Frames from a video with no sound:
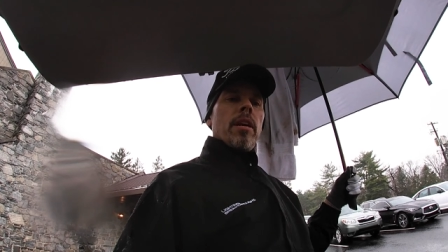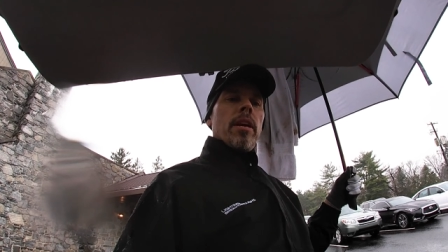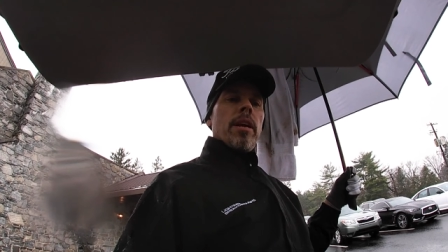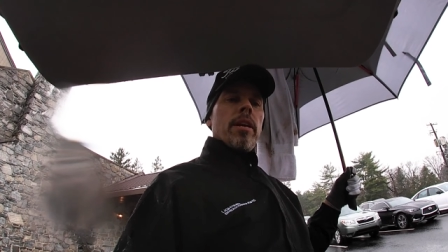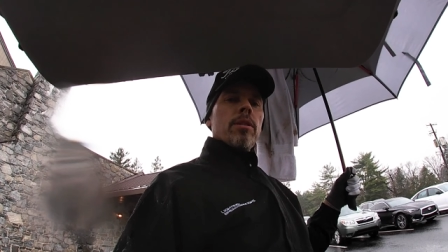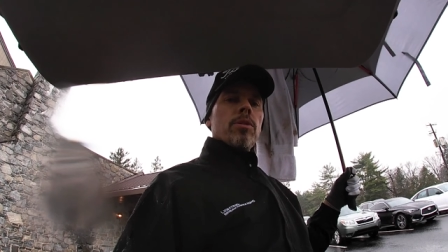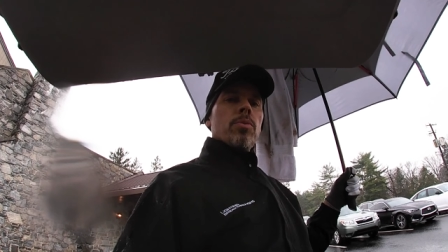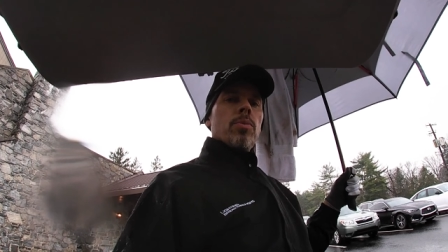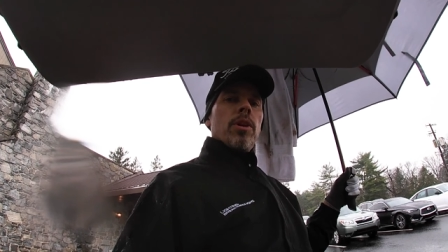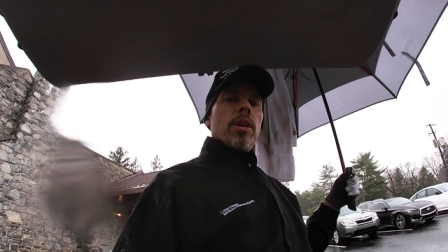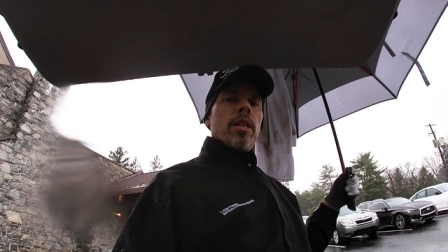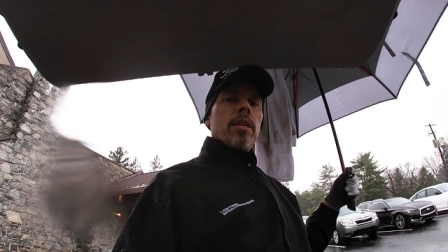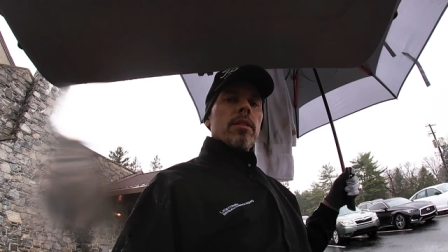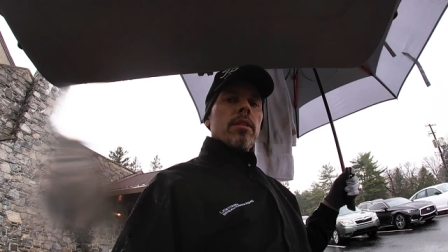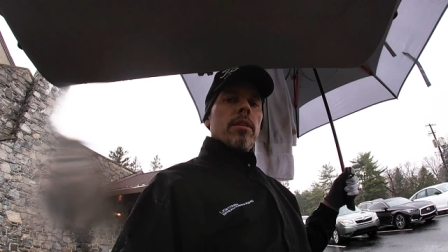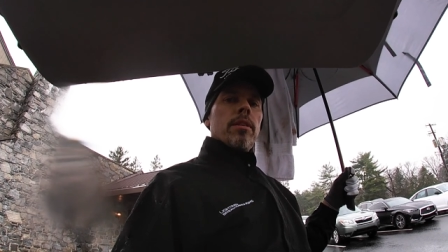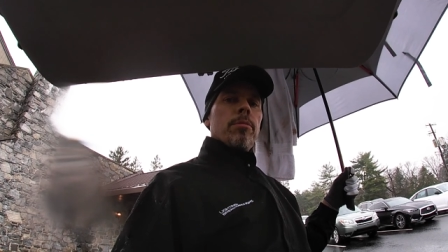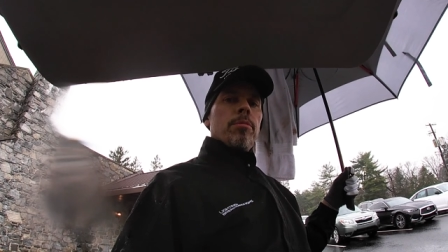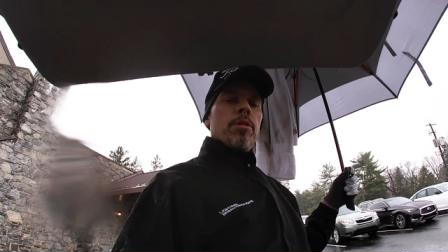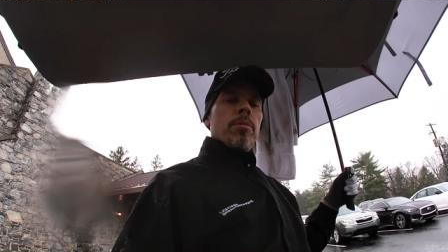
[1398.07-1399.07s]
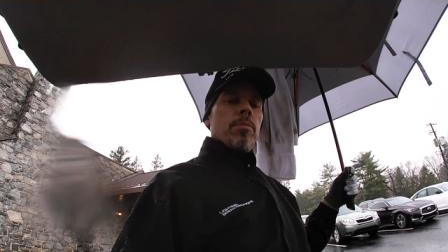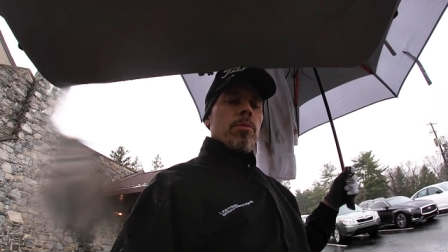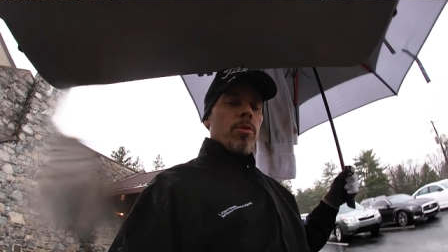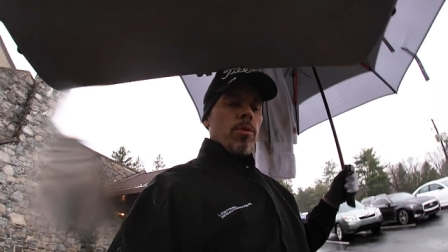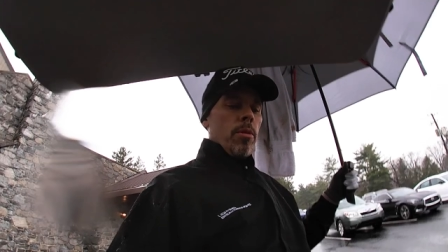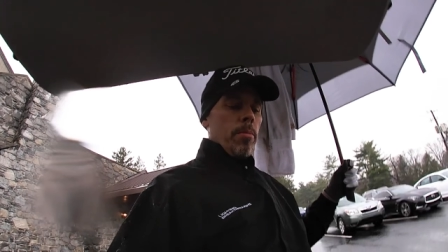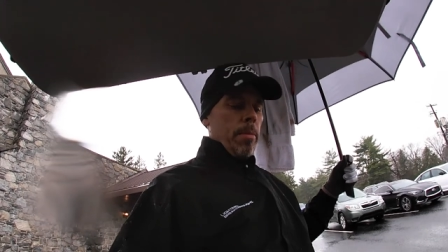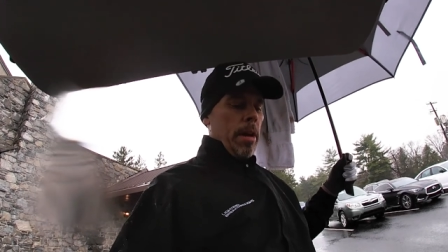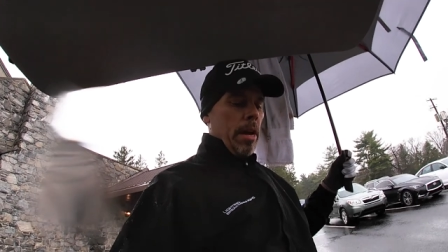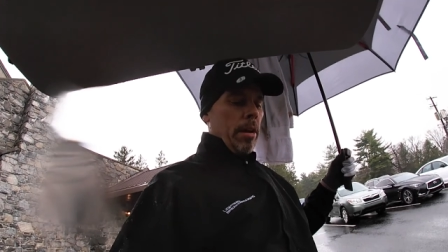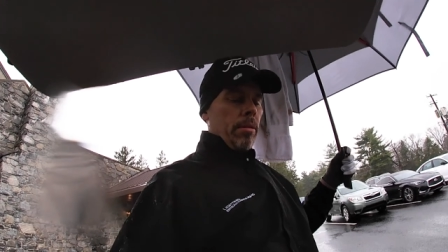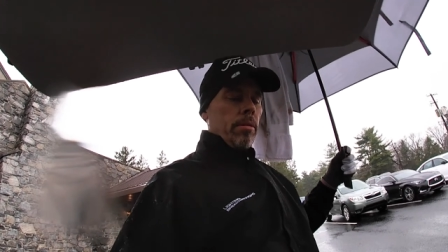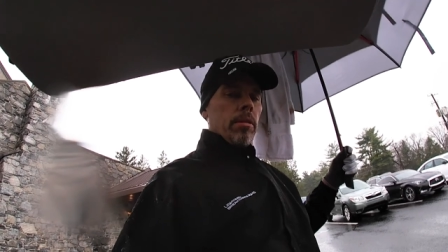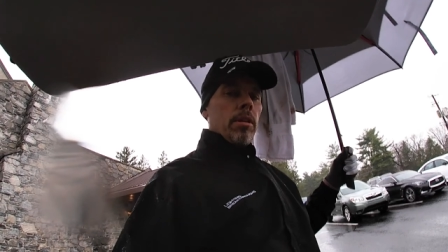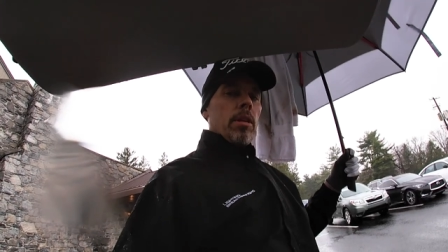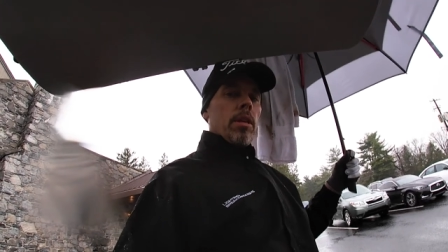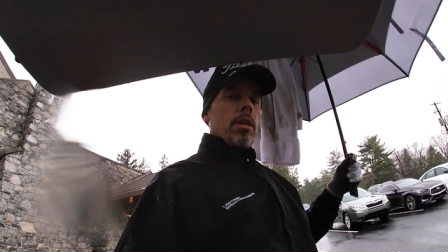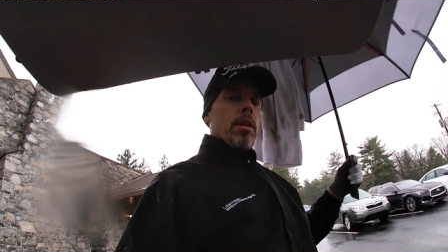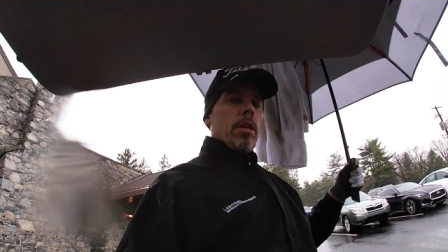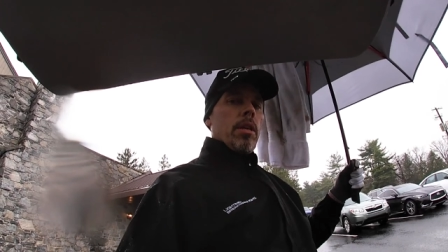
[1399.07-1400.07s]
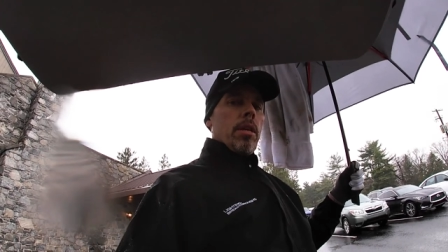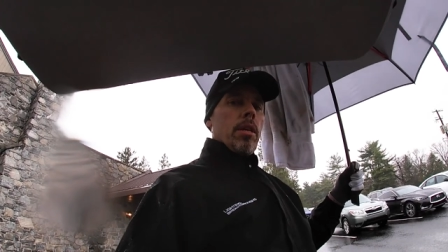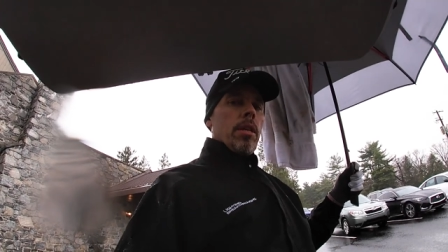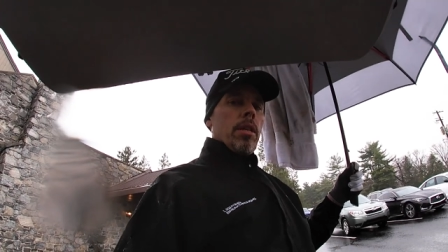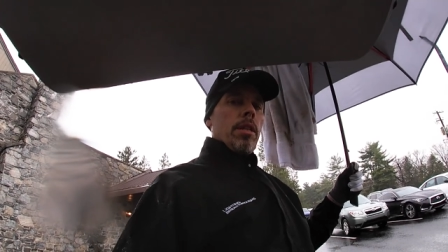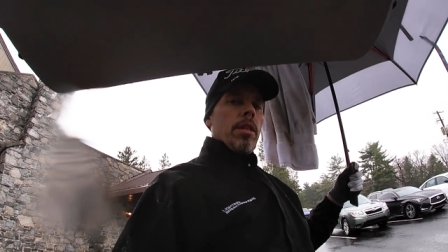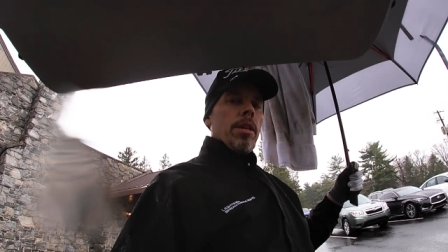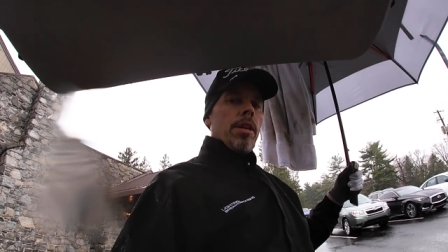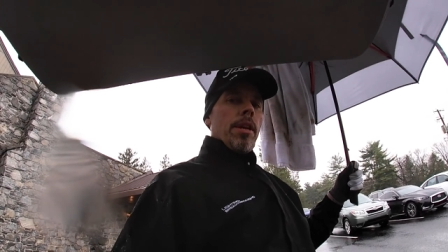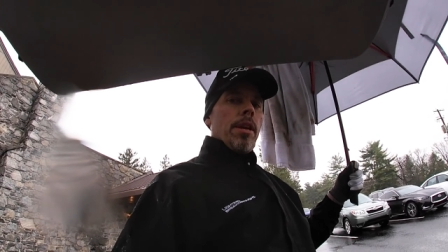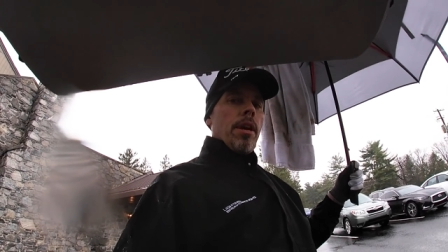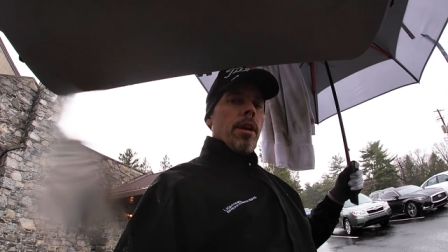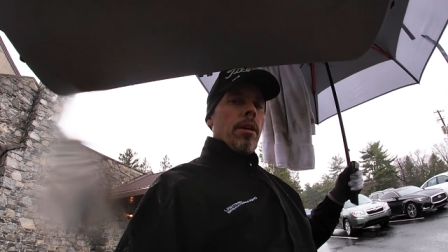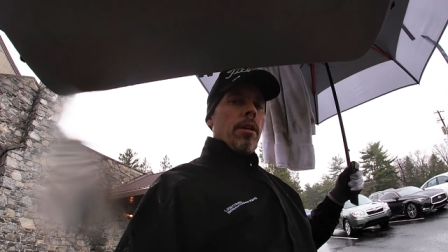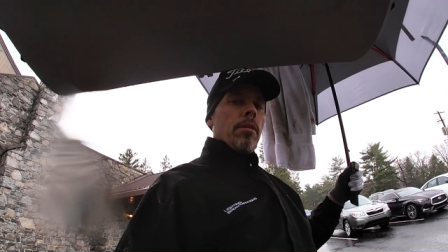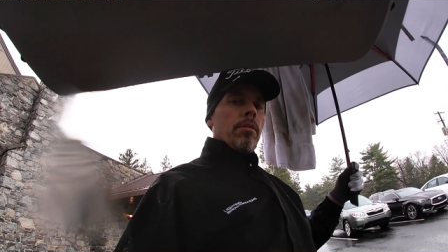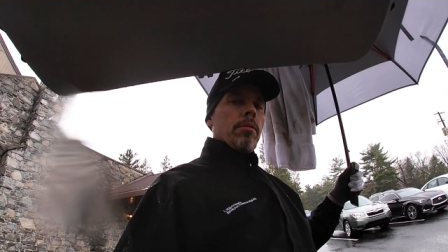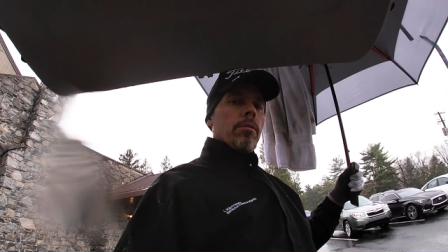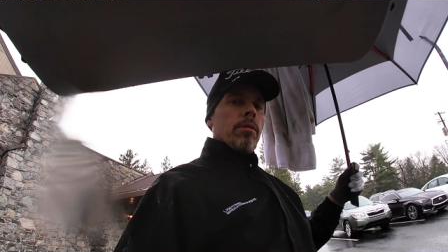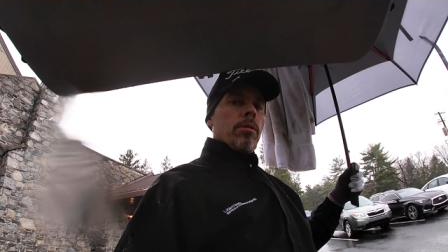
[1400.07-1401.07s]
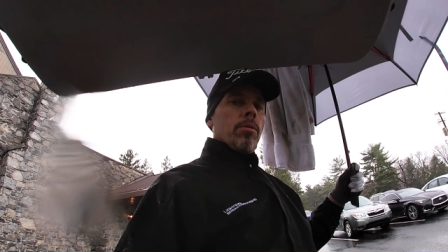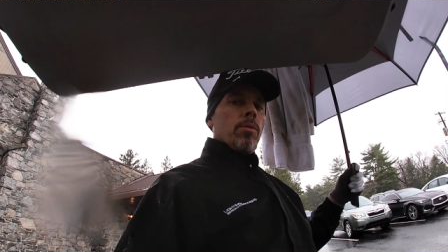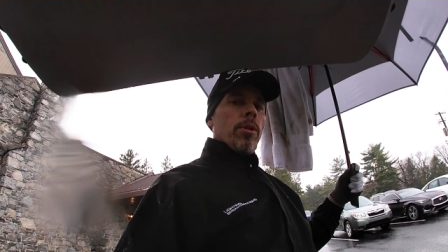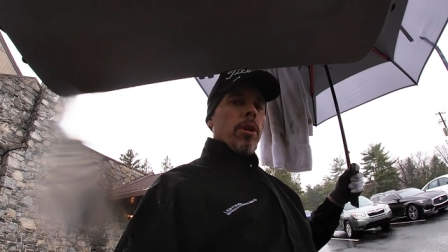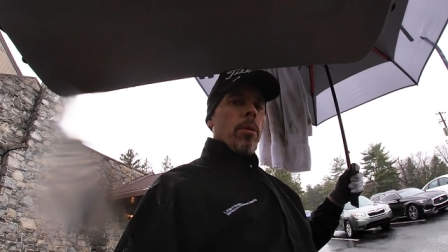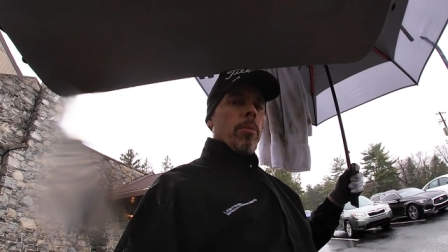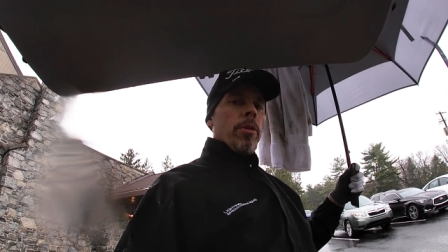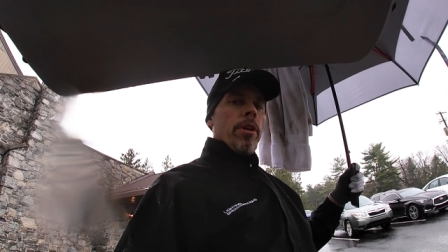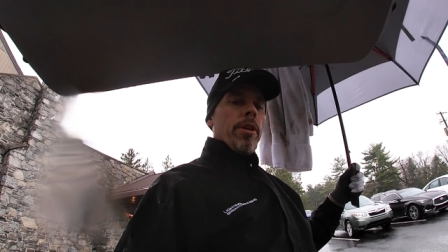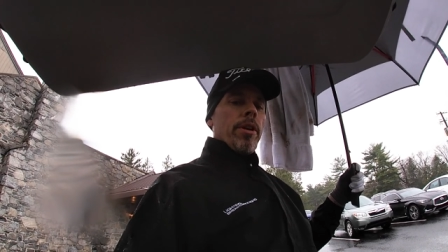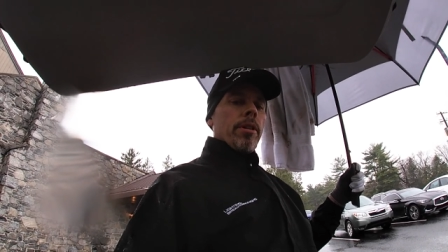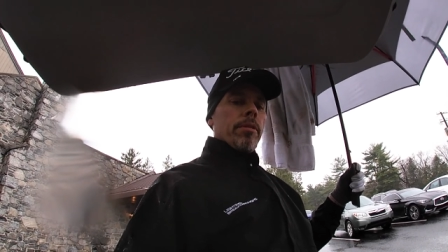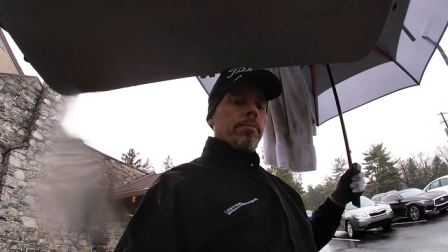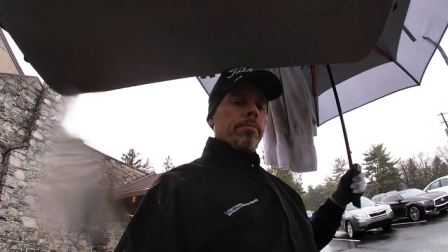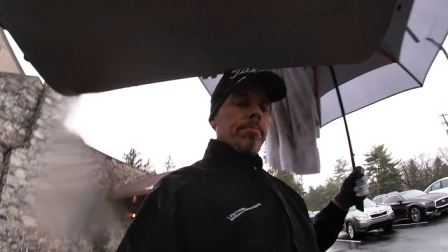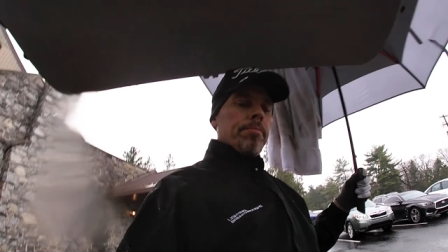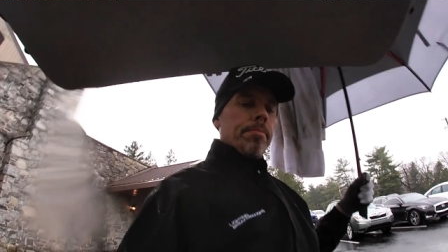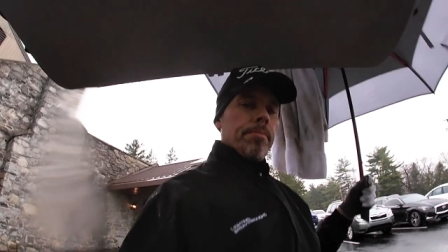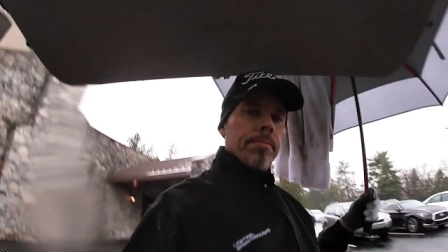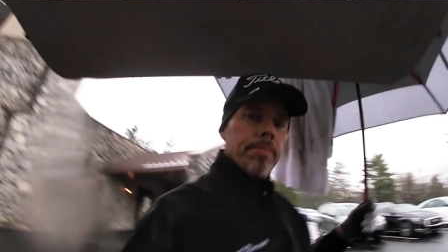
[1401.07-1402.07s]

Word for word: as well as a little bit more about the uh, what I'm wearing.